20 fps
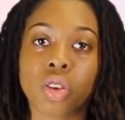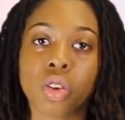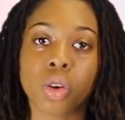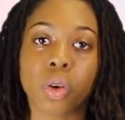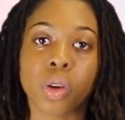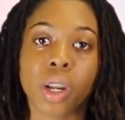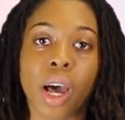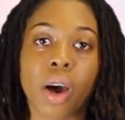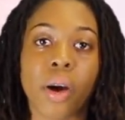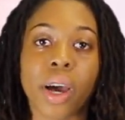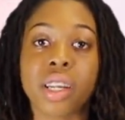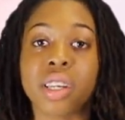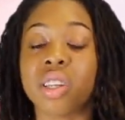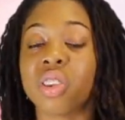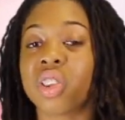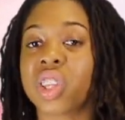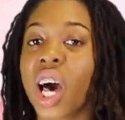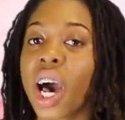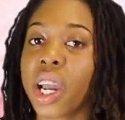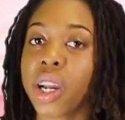So now I
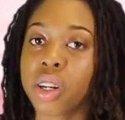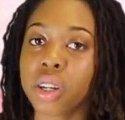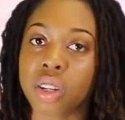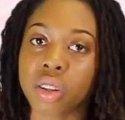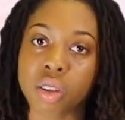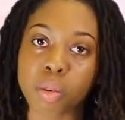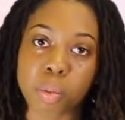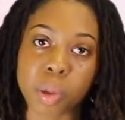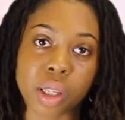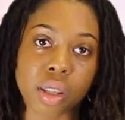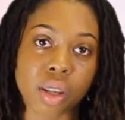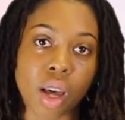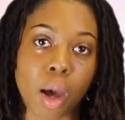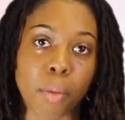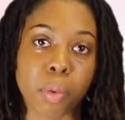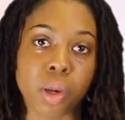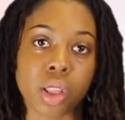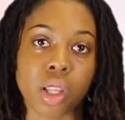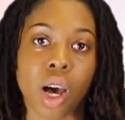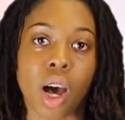desire to spend
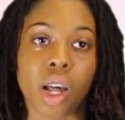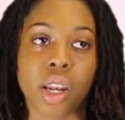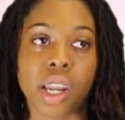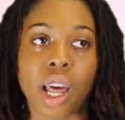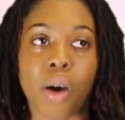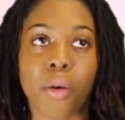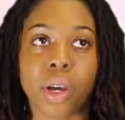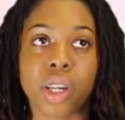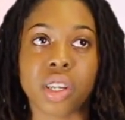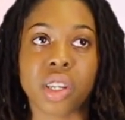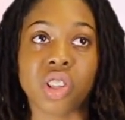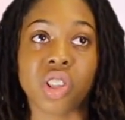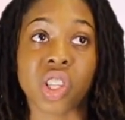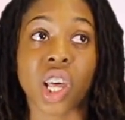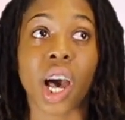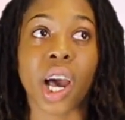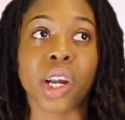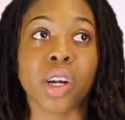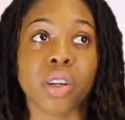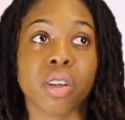time with God. Now I
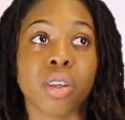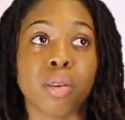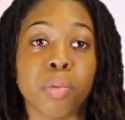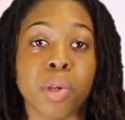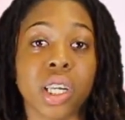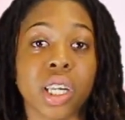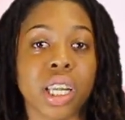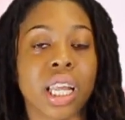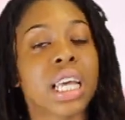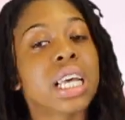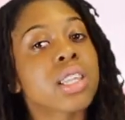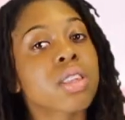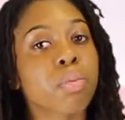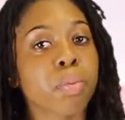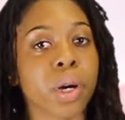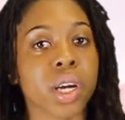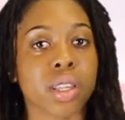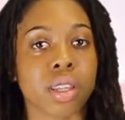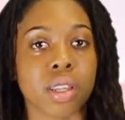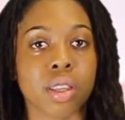desire to be in His
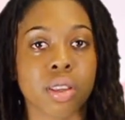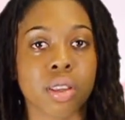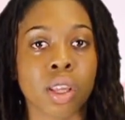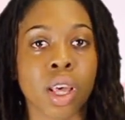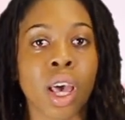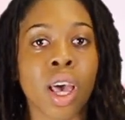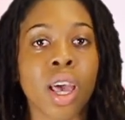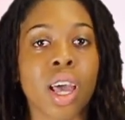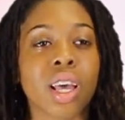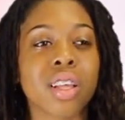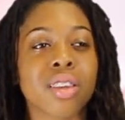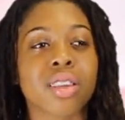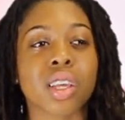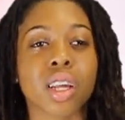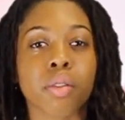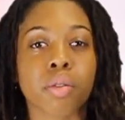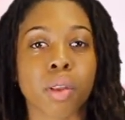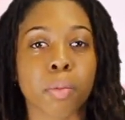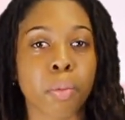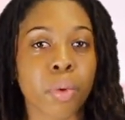presence
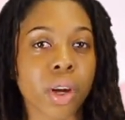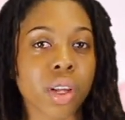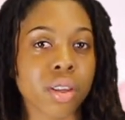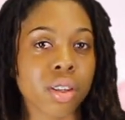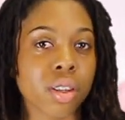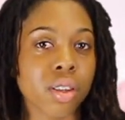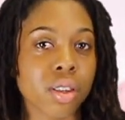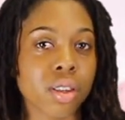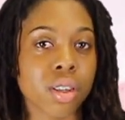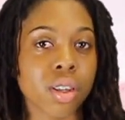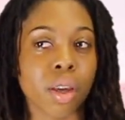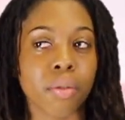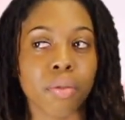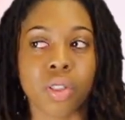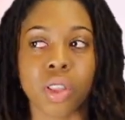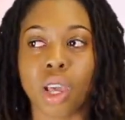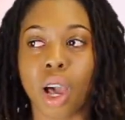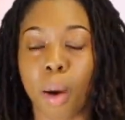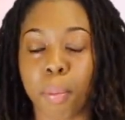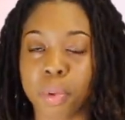instead of the presence
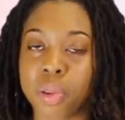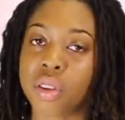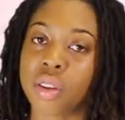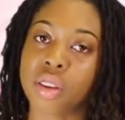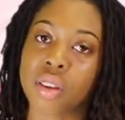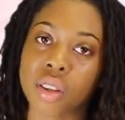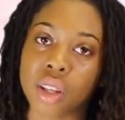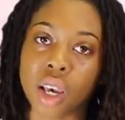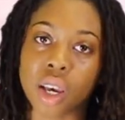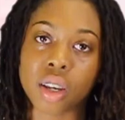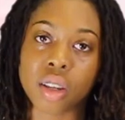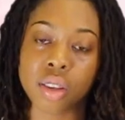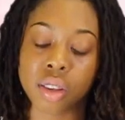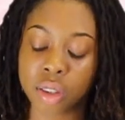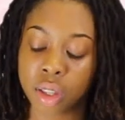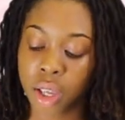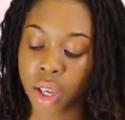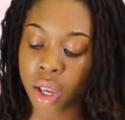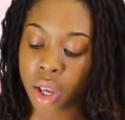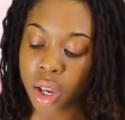of the opposite sex.